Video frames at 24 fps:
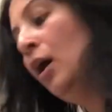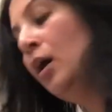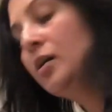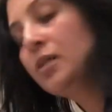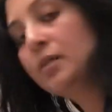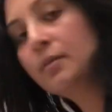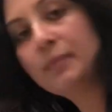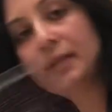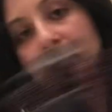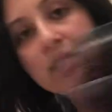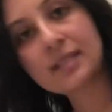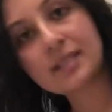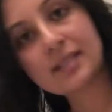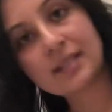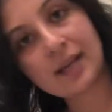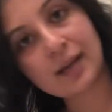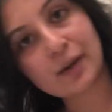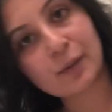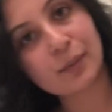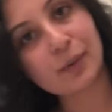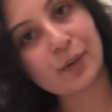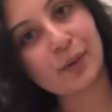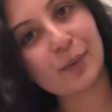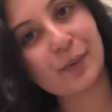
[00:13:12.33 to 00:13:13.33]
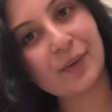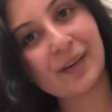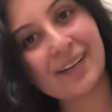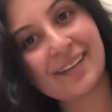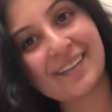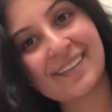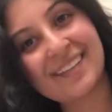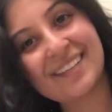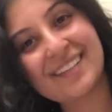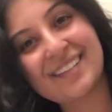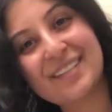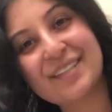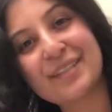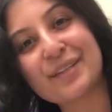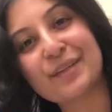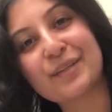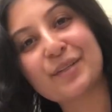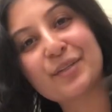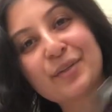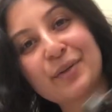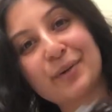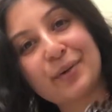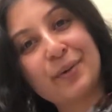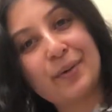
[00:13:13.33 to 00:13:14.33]
So I'm going to set it real quick to
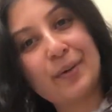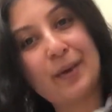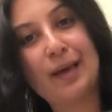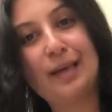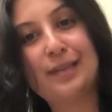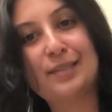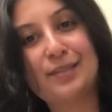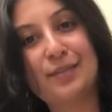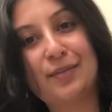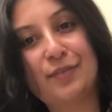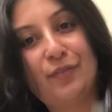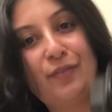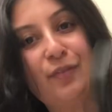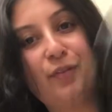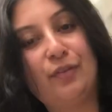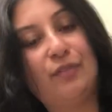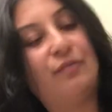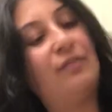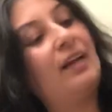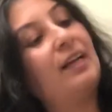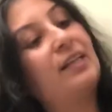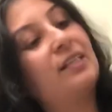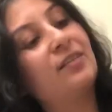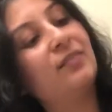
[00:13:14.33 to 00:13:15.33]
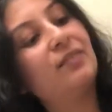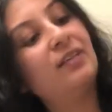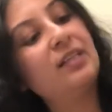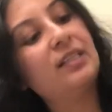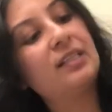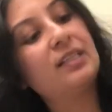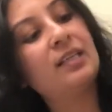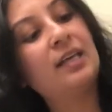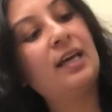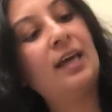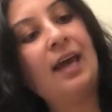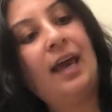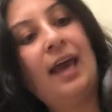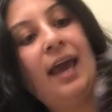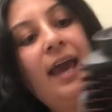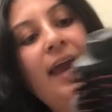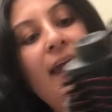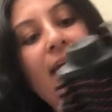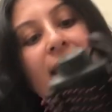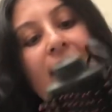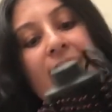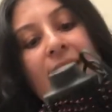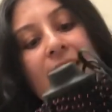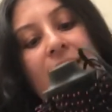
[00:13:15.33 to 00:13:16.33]
show you guys the full effect of it.
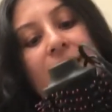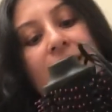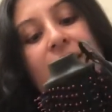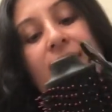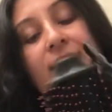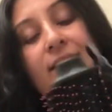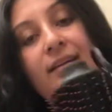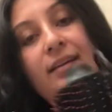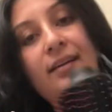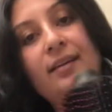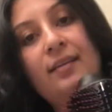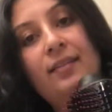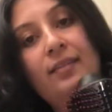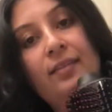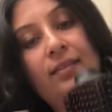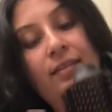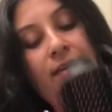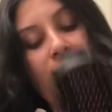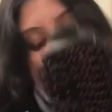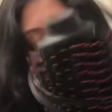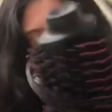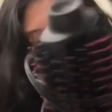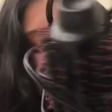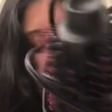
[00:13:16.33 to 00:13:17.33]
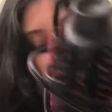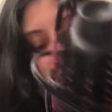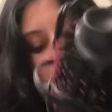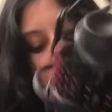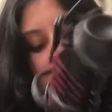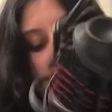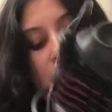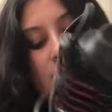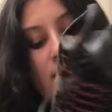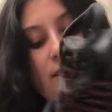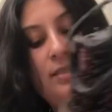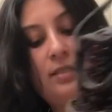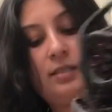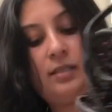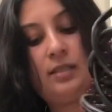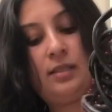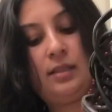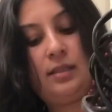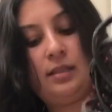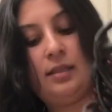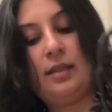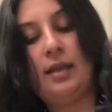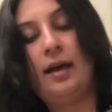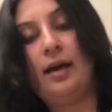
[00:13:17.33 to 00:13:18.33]
And this is
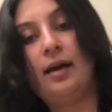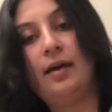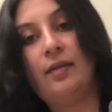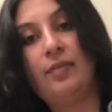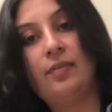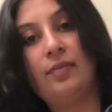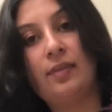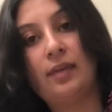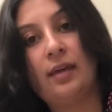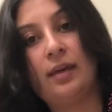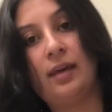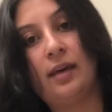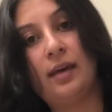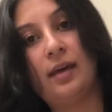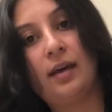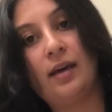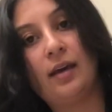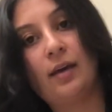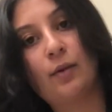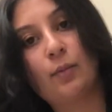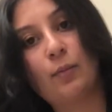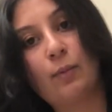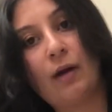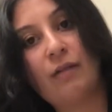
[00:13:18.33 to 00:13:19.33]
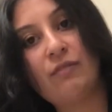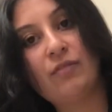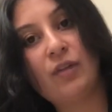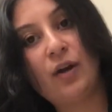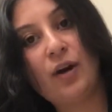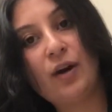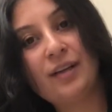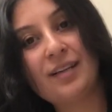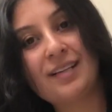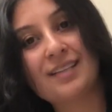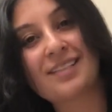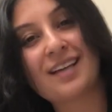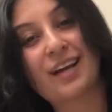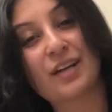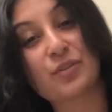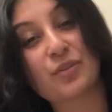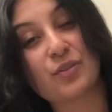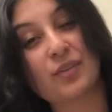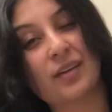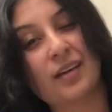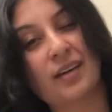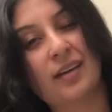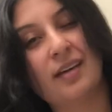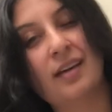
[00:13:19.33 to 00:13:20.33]
the Revlon. It's
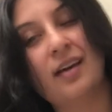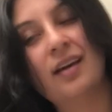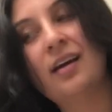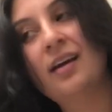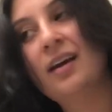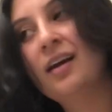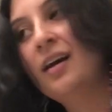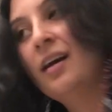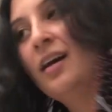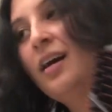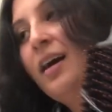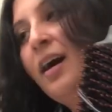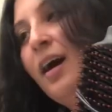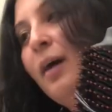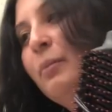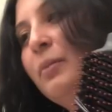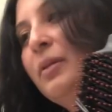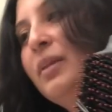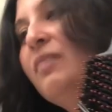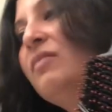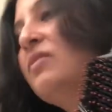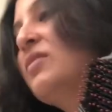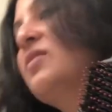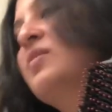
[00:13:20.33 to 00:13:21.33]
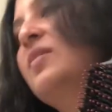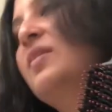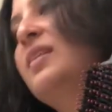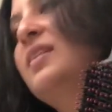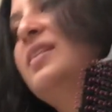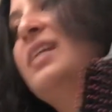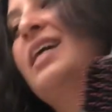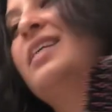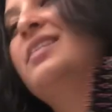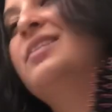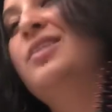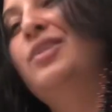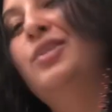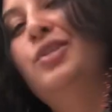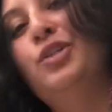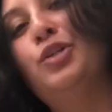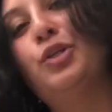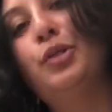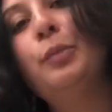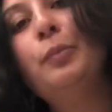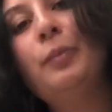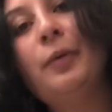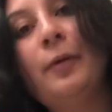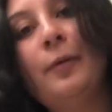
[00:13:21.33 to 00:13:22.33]
actually, I believe it's the Dyson
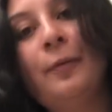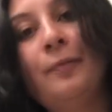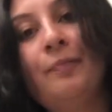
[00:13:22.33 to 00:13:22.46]
dupe.